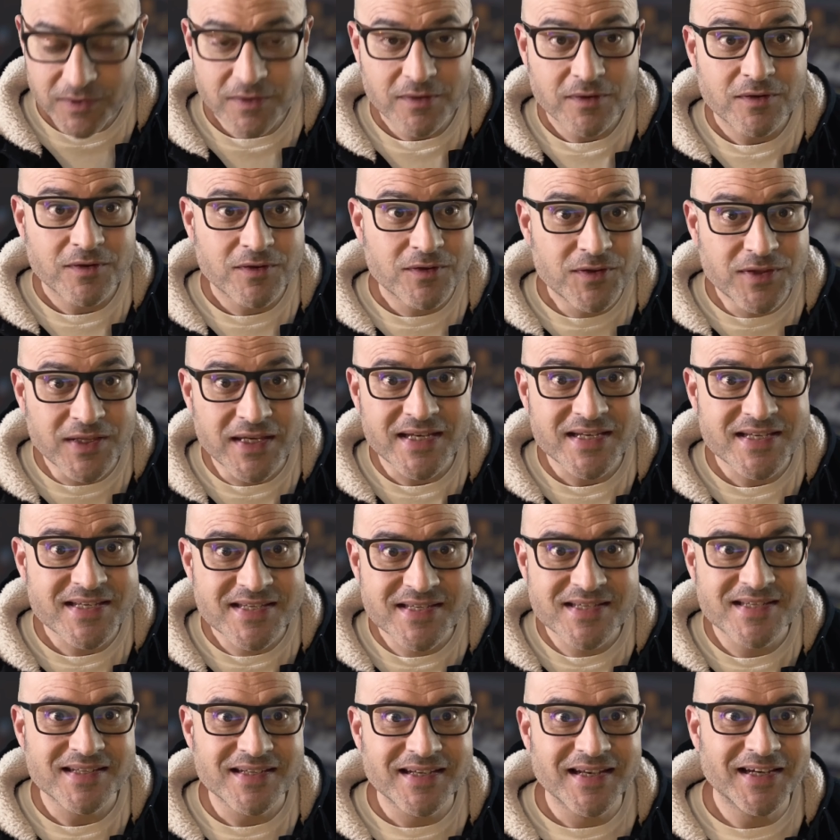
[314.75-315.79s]

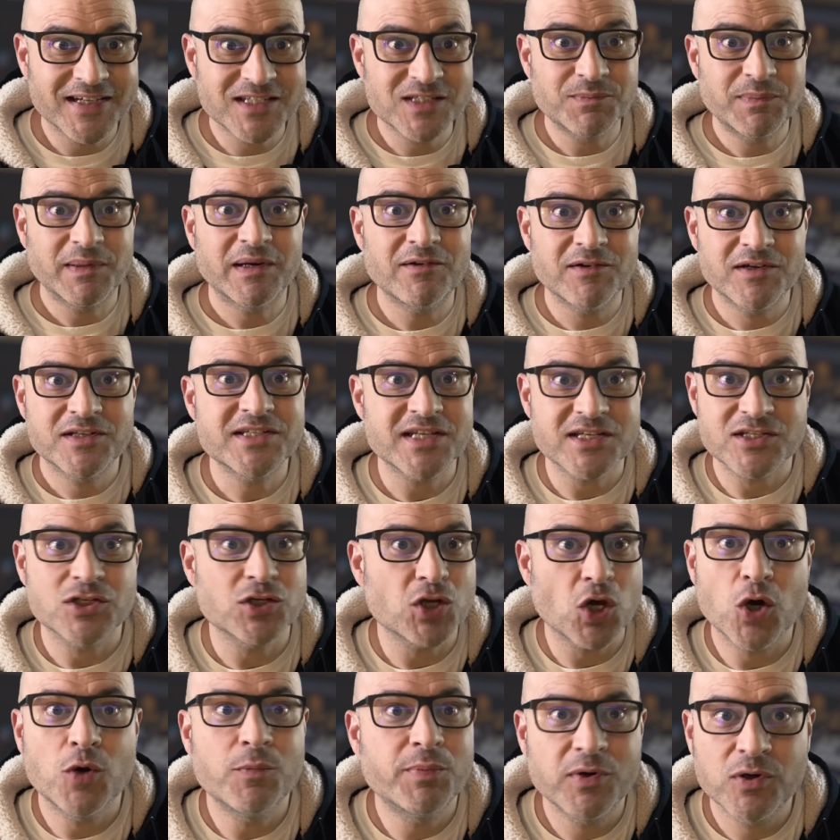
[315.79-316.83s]
this experience as an
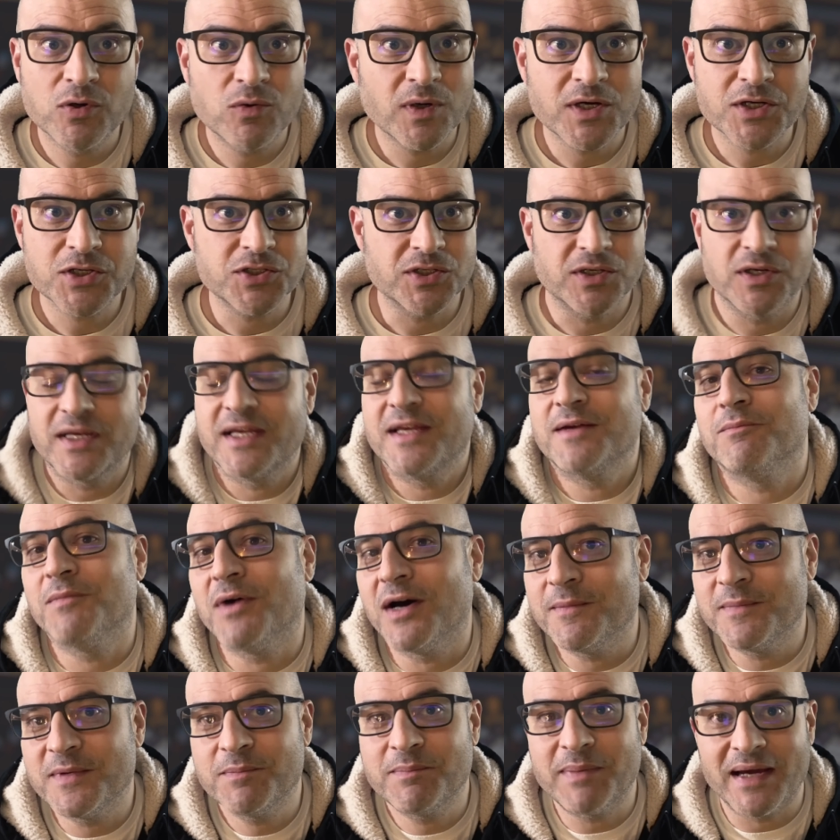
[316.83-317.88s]
open question. It
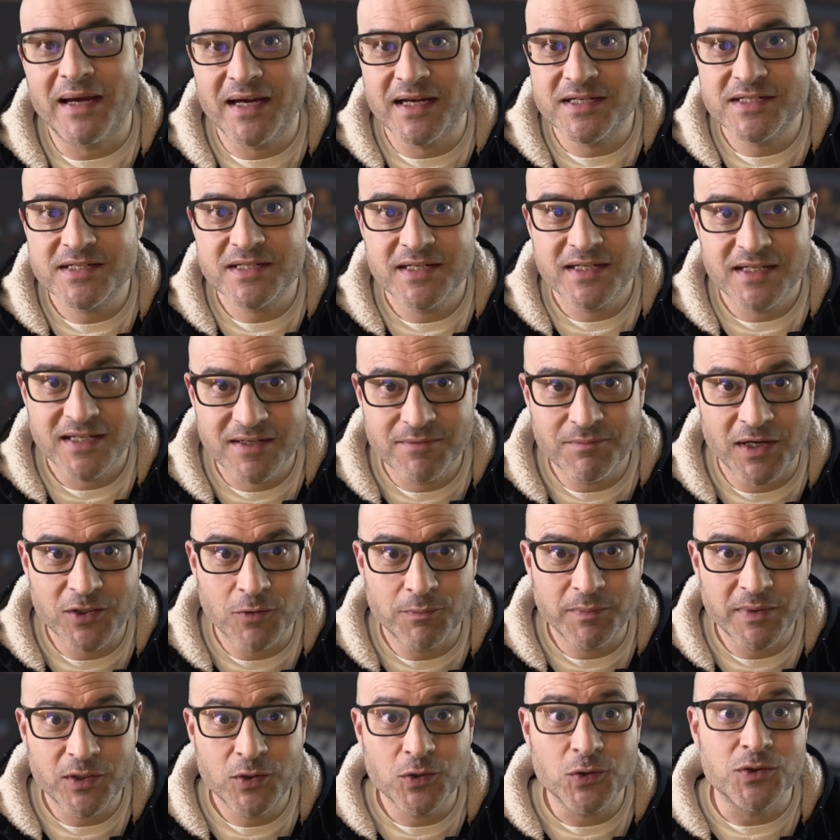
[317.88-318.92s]
might be bad, it might
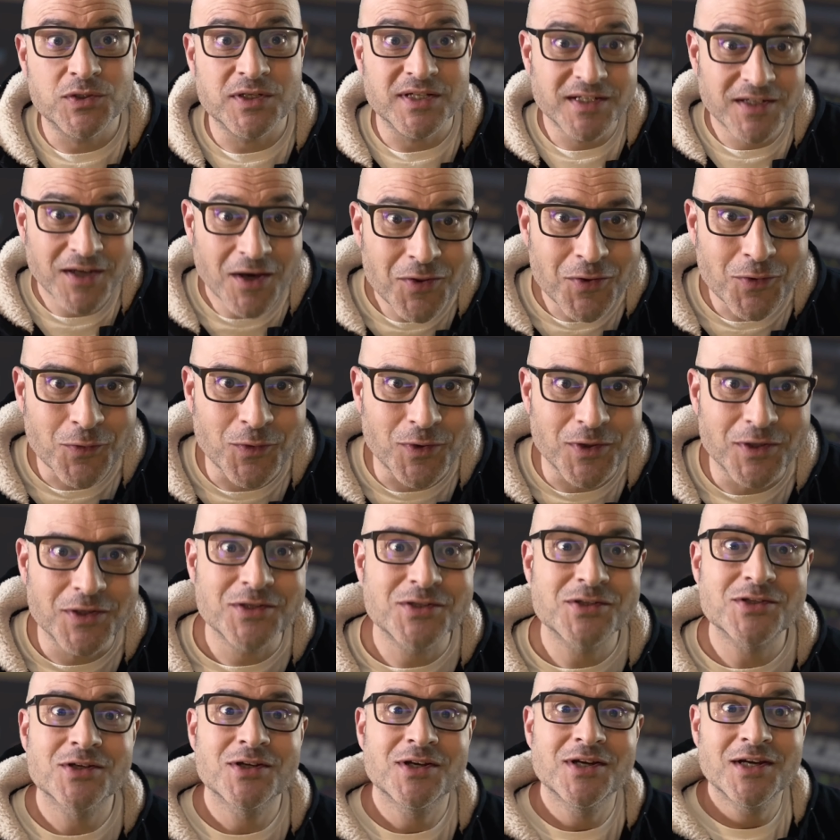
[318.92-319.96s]
be good. In other
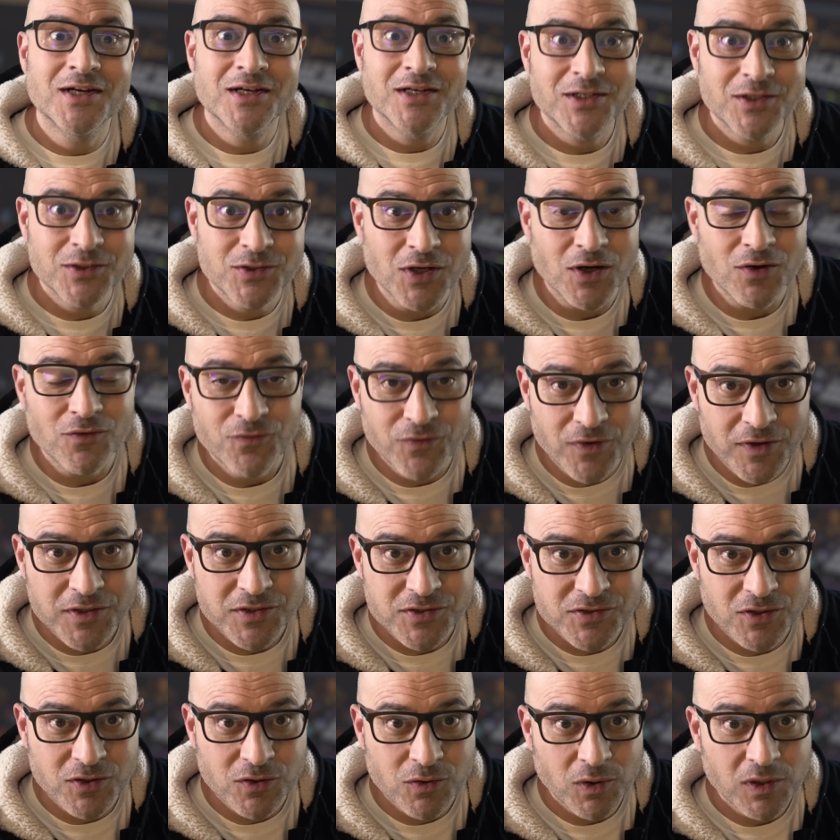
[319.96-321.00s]
words, you don't focus
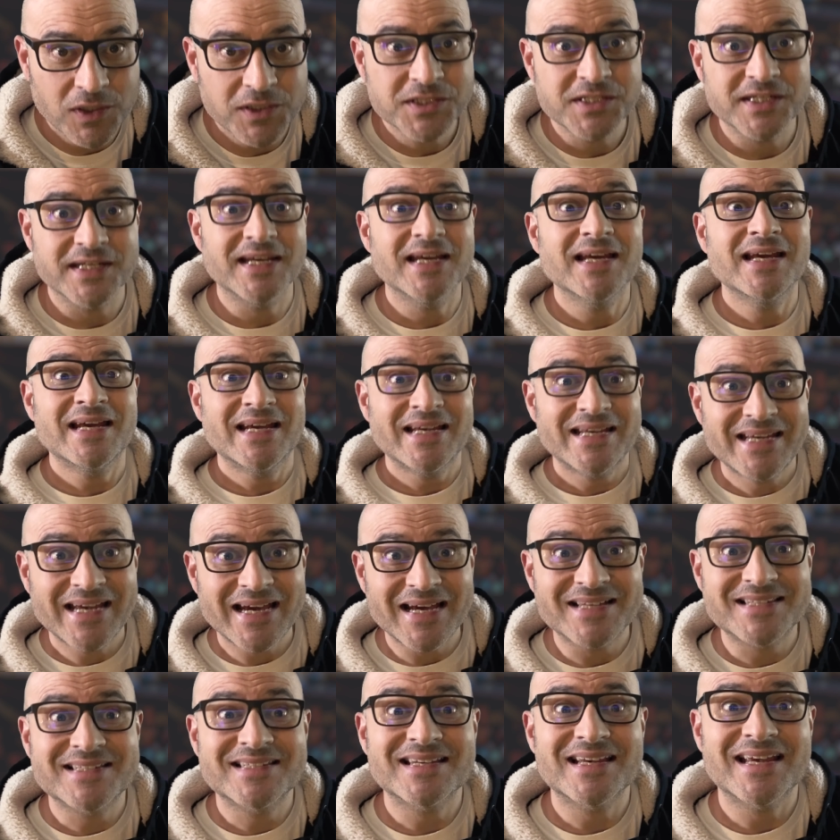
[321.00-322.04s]
on quality.
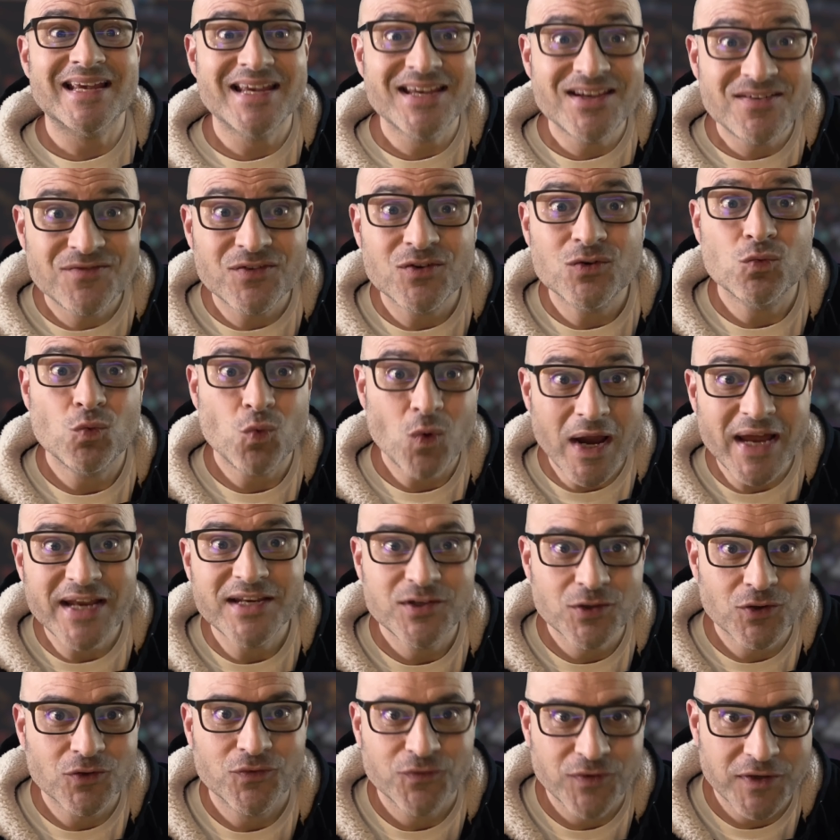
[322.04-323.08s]
Yes, even when
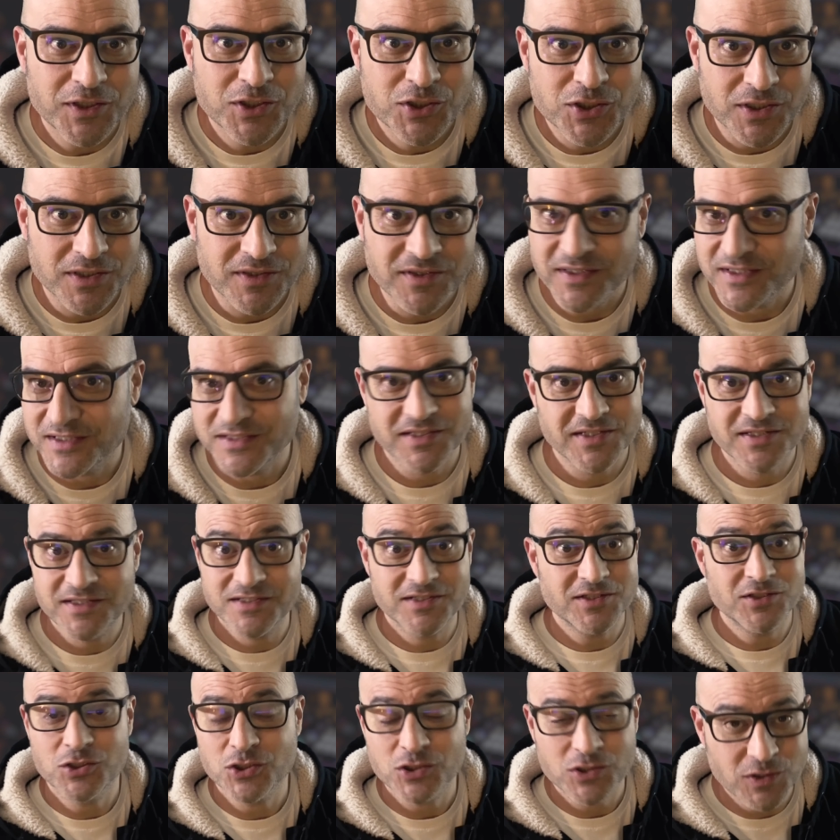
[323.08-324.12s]
you're finishing things, this
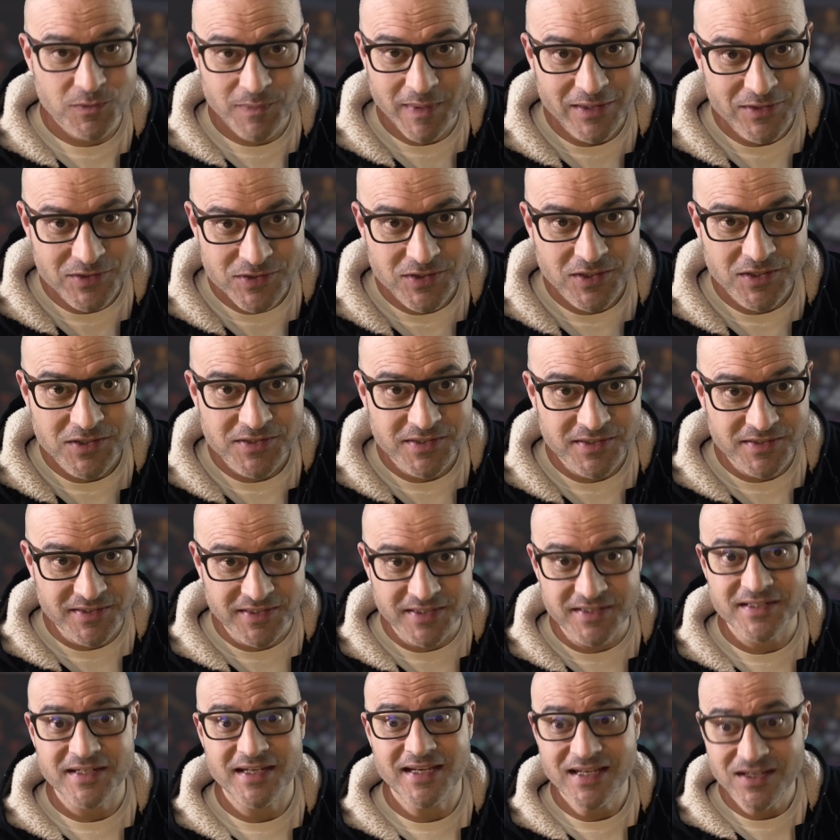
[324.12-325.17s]
isn't just about starting
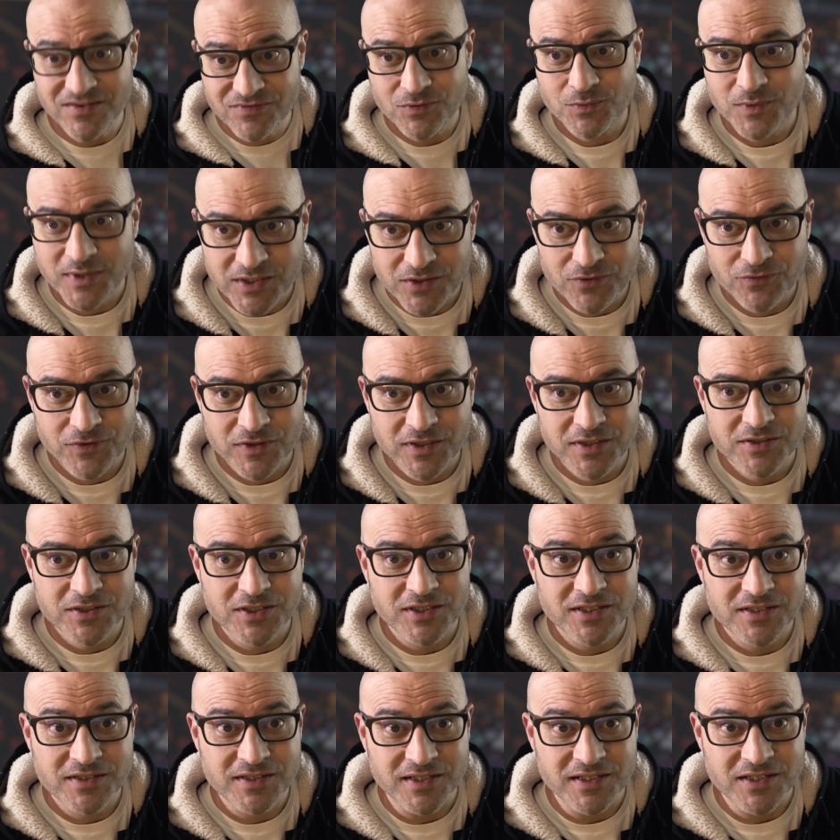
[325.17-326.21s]
things. Even when you're finishing
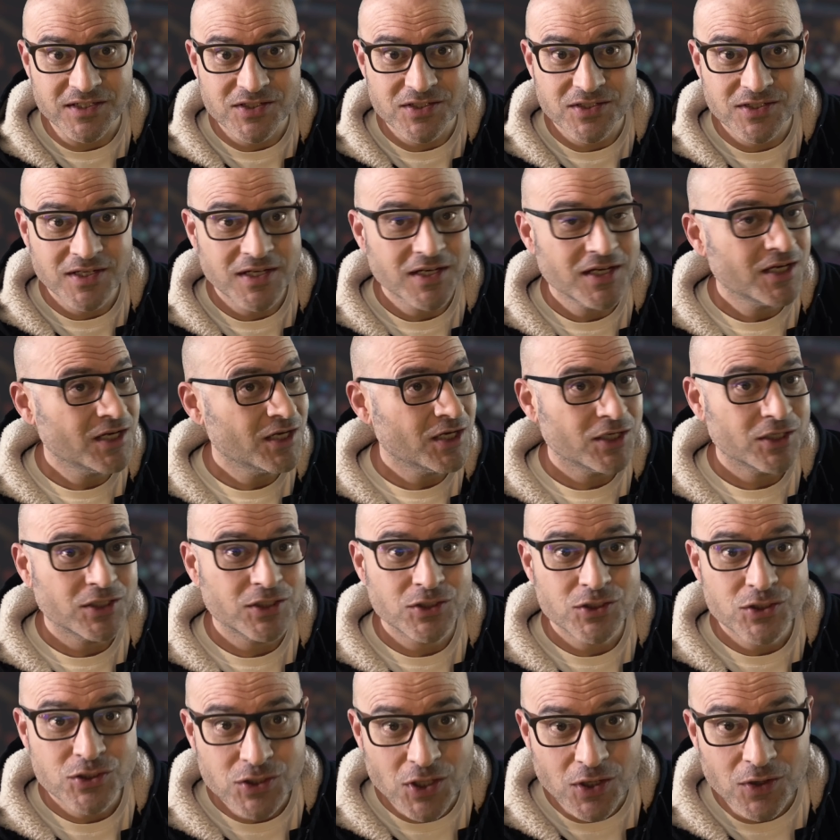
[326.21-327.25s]
things, you
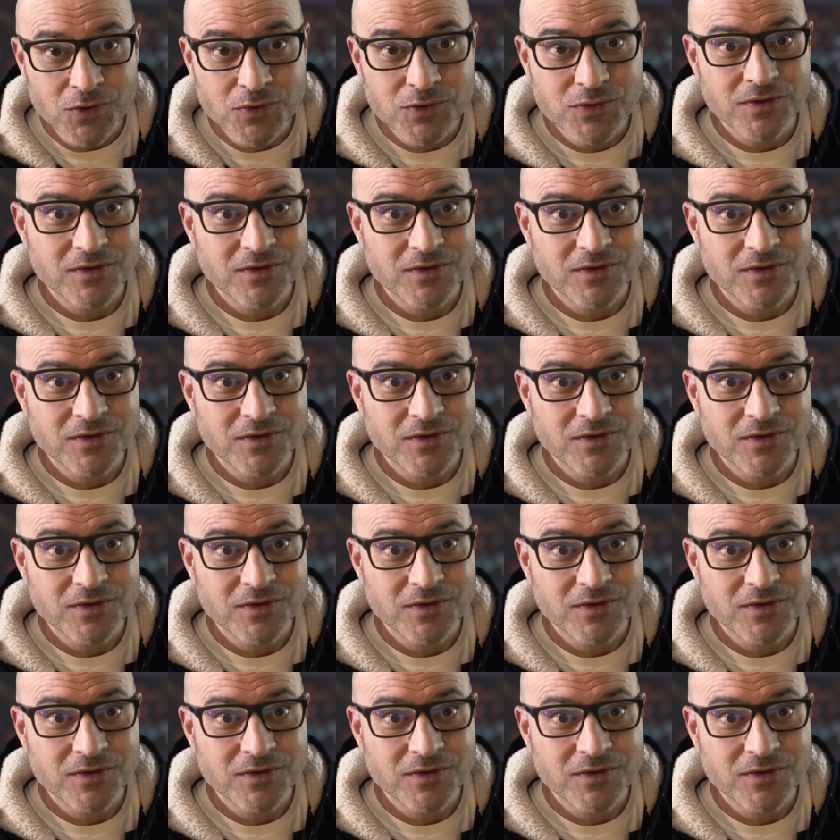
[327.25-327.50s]
don't